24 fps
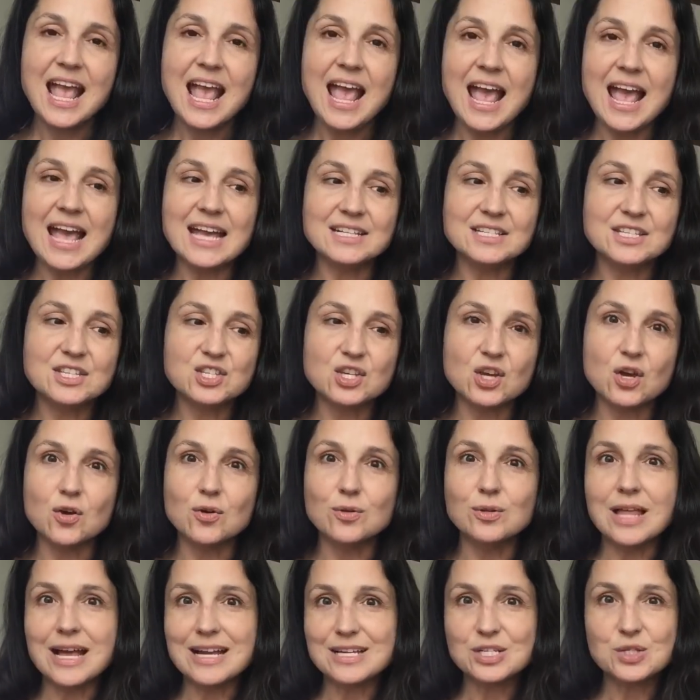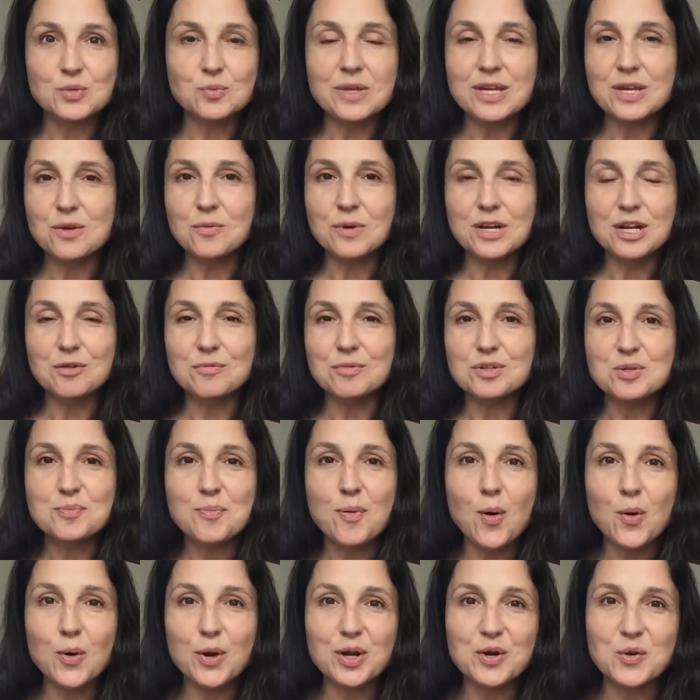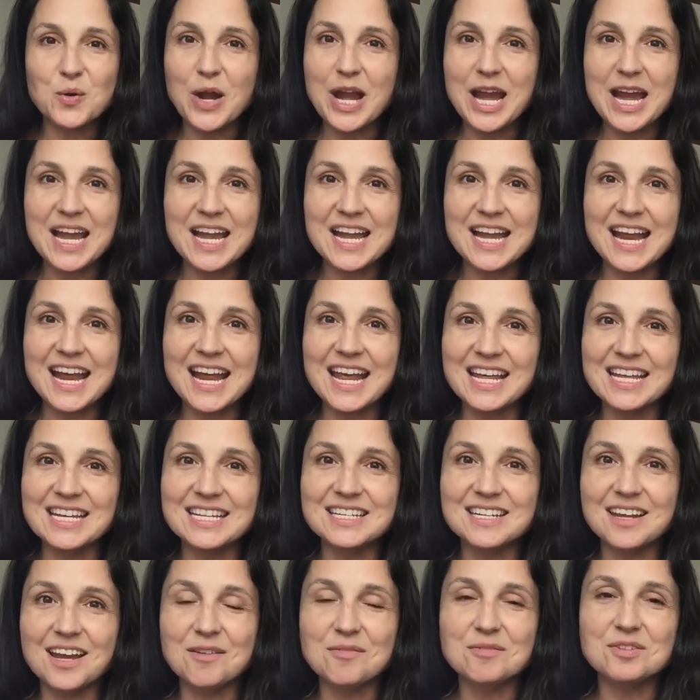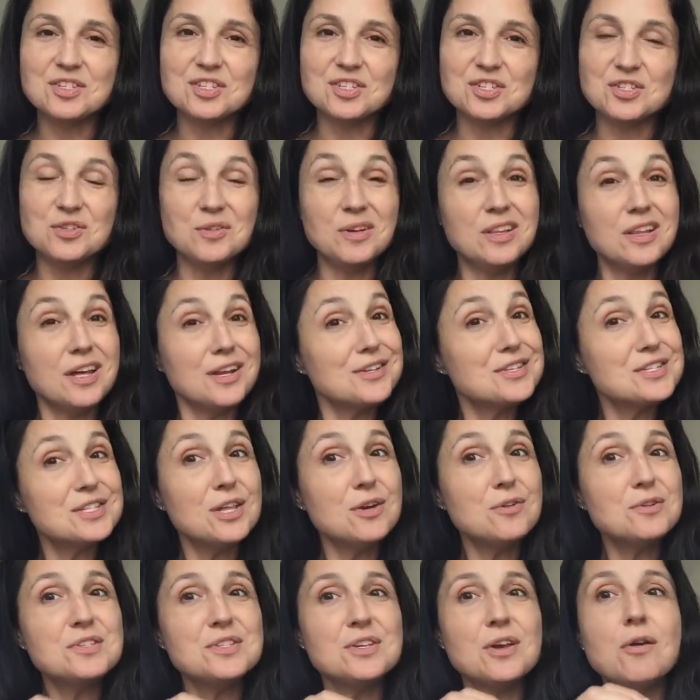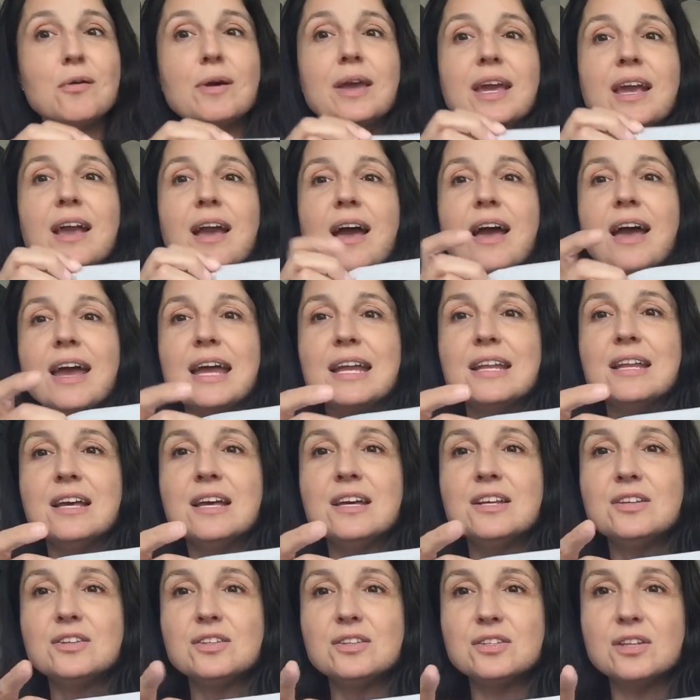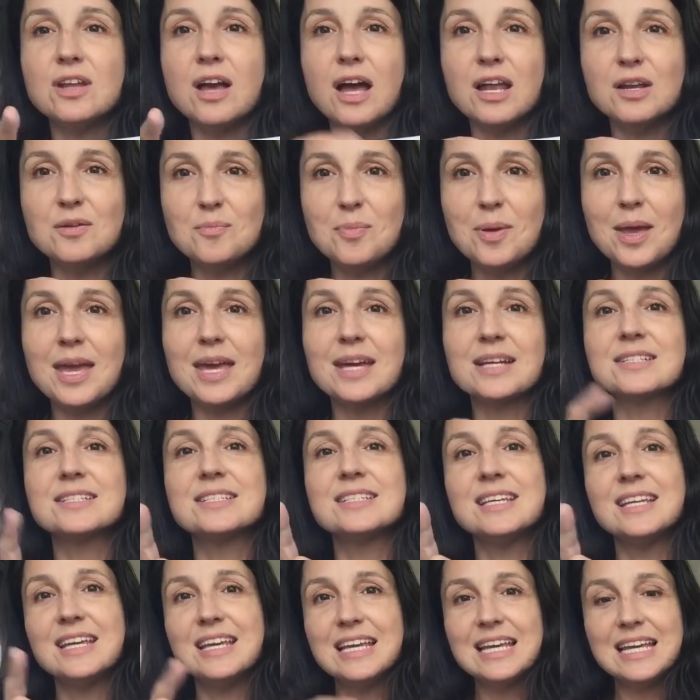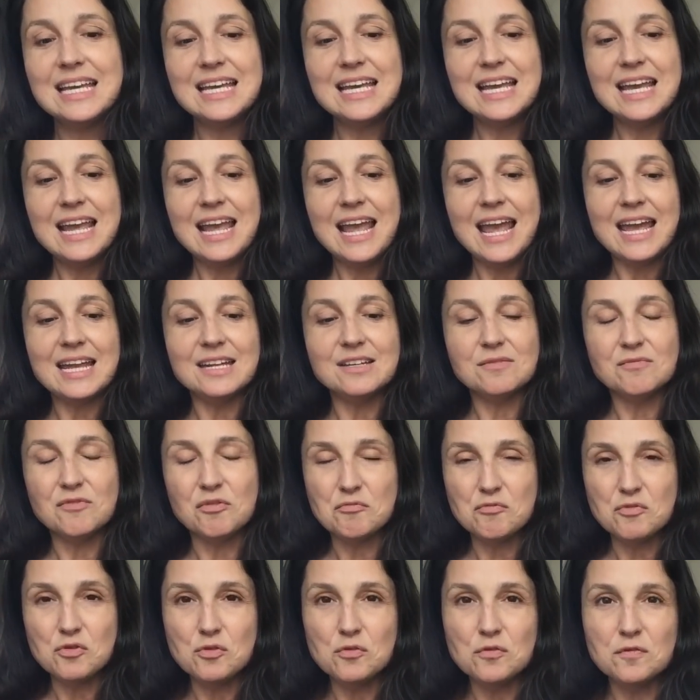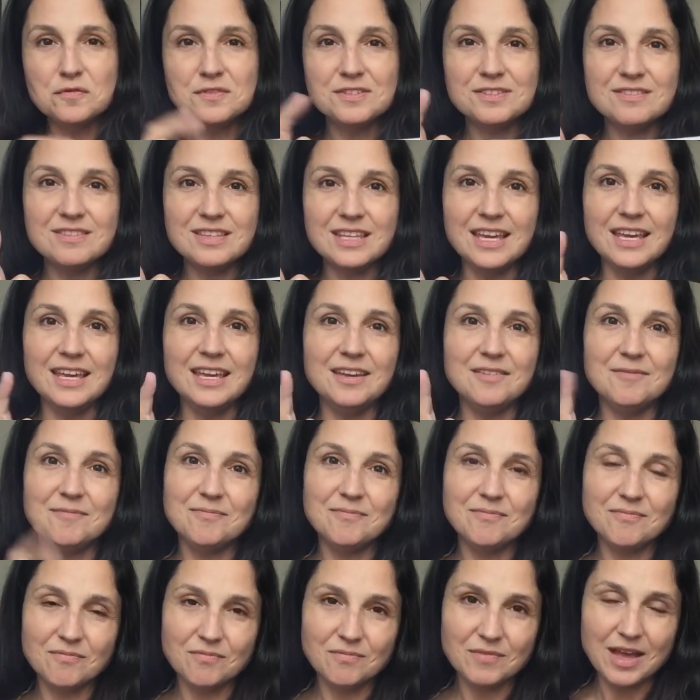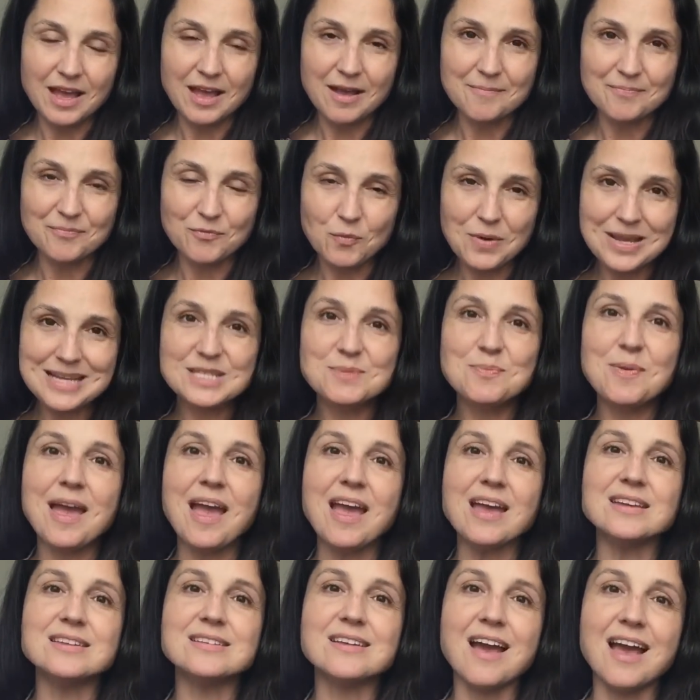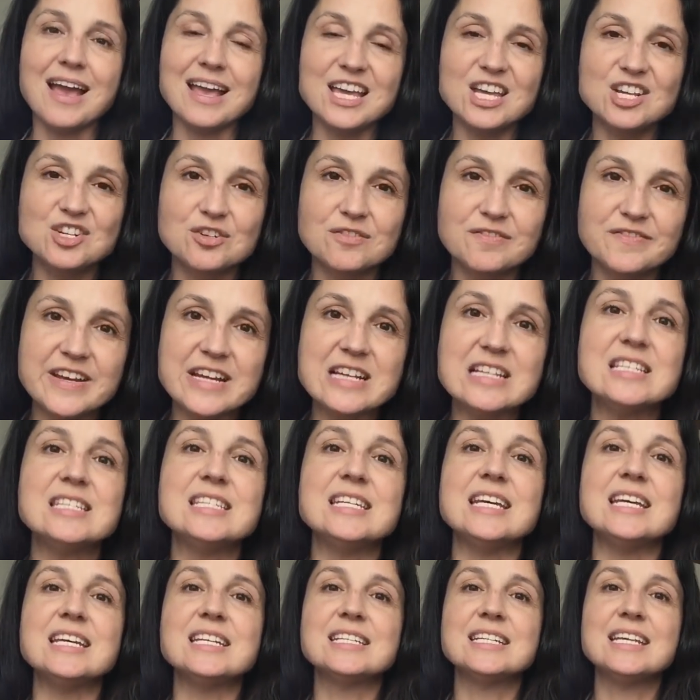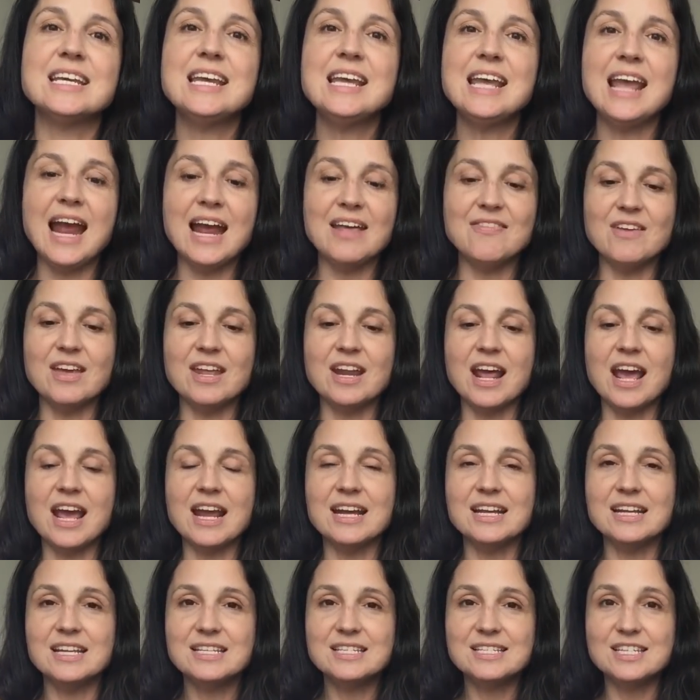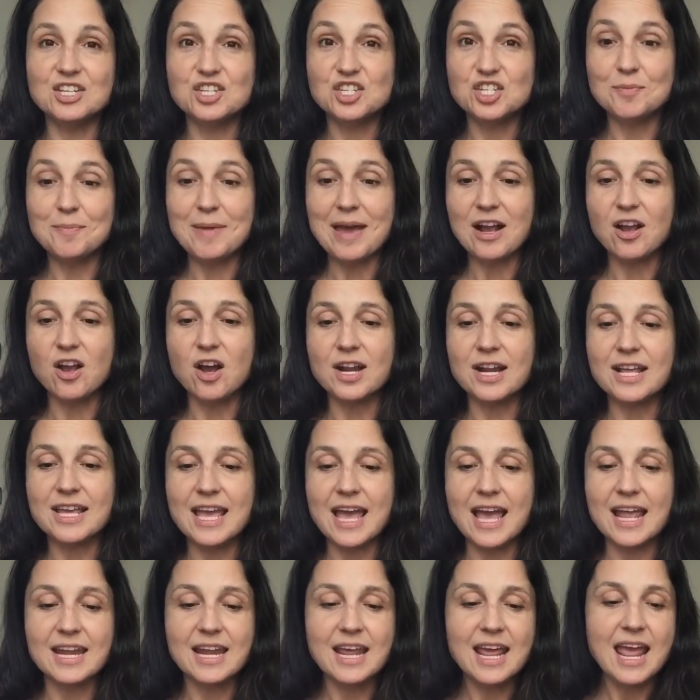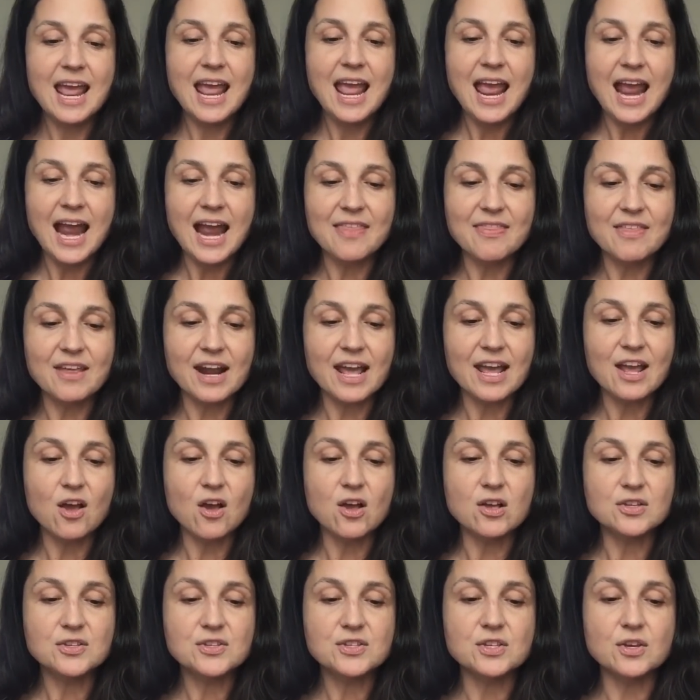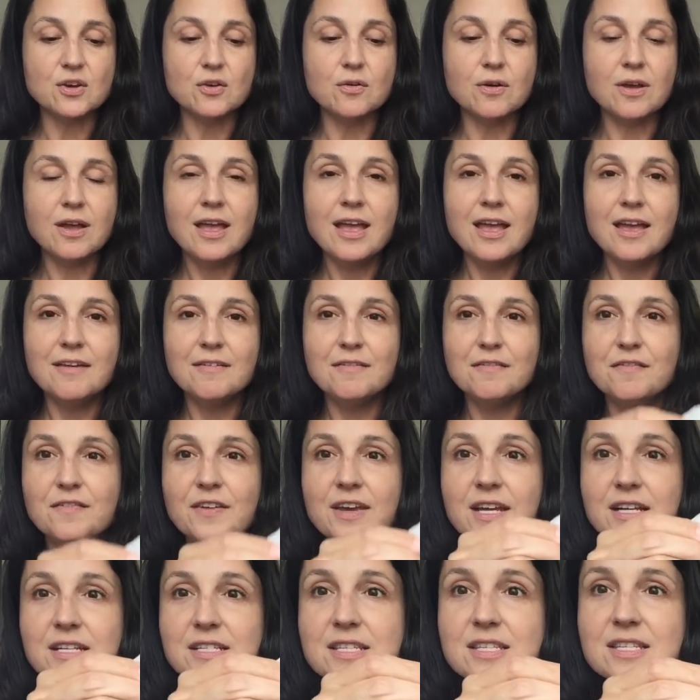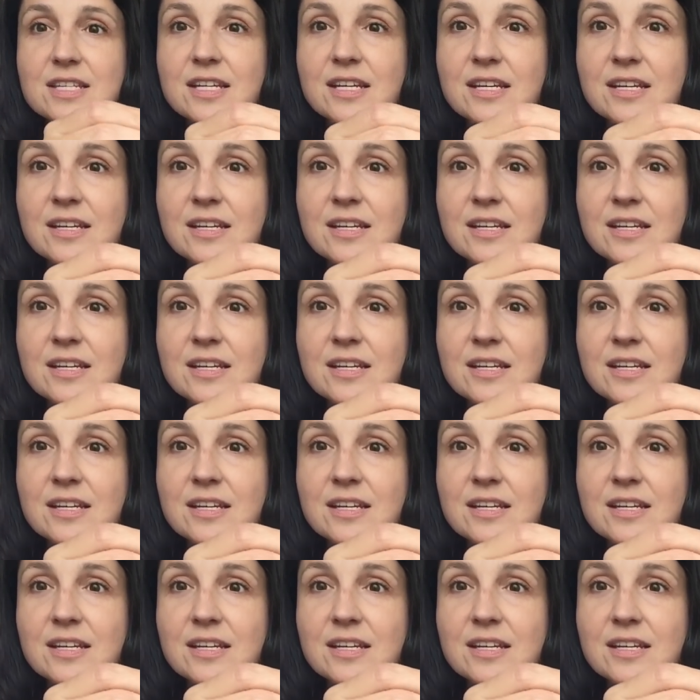And so last week when it was pouring rain and I was just doing a lot of slow sewing, I unpicked and removed the waistband. I interfaced it. And then I stitched it back on again. And then I also fixed